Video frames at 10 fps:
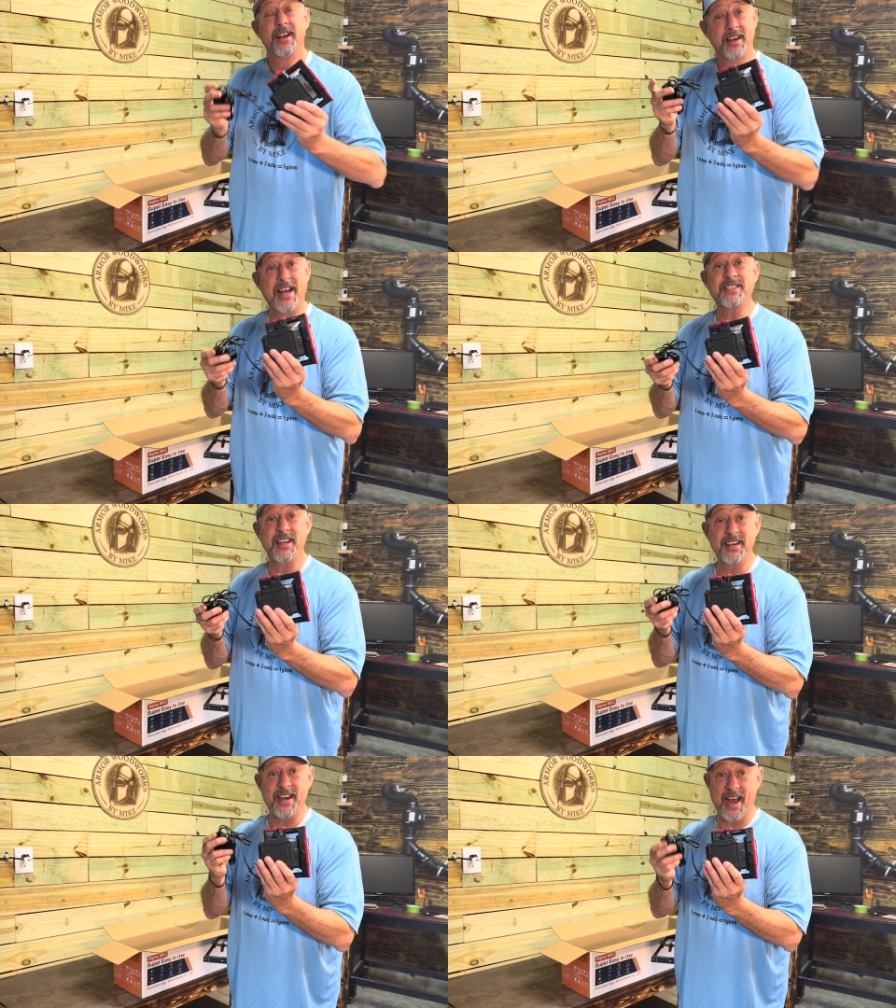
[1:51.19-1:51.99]
That's a
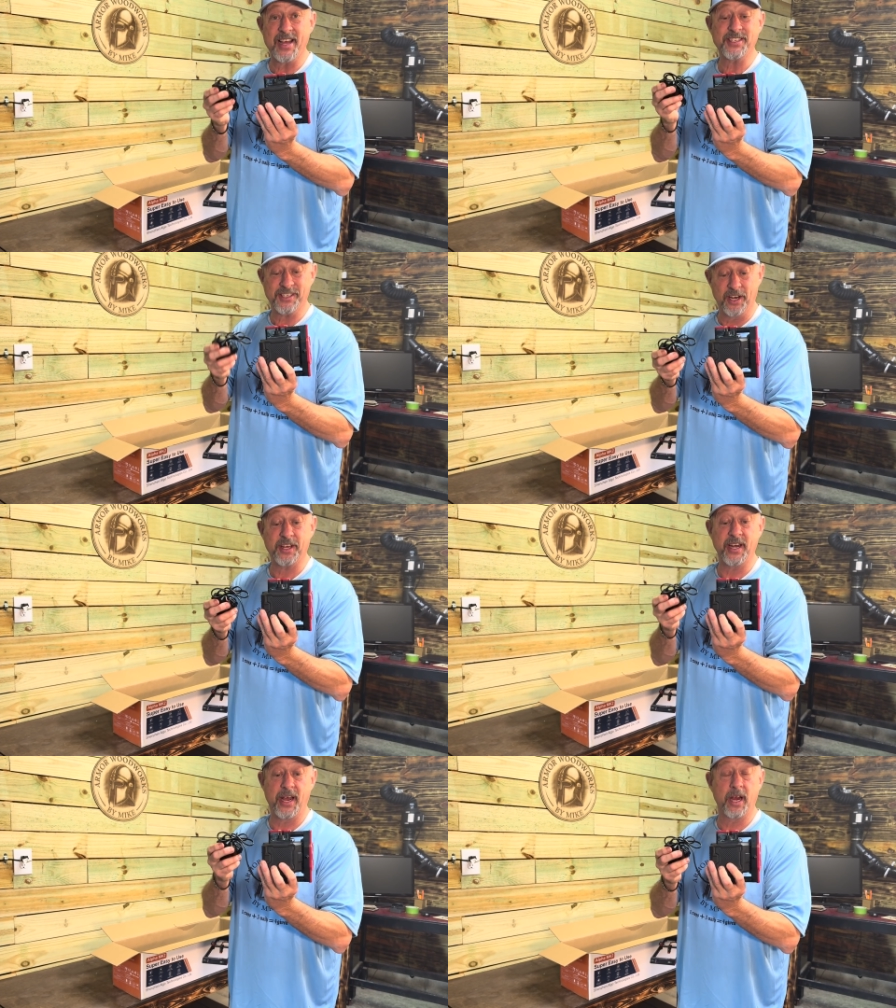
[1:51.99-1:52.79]
nice
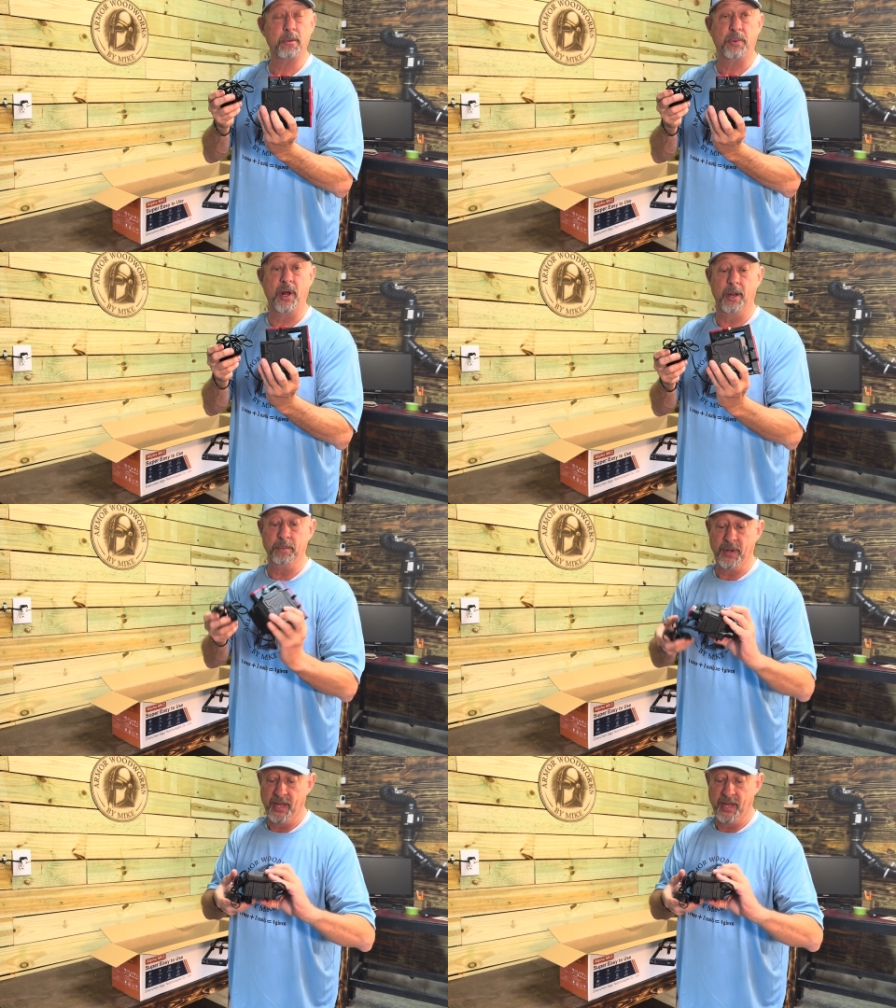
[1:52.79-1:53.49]
looking air pump.